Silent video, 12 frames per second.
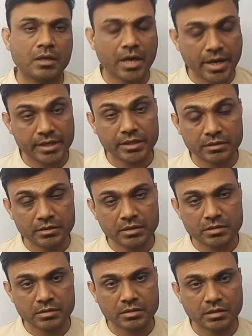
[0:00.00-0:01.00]
and in
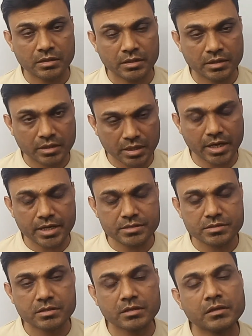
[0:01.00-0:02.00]
this
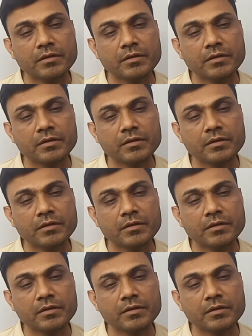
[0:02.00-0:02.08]
case,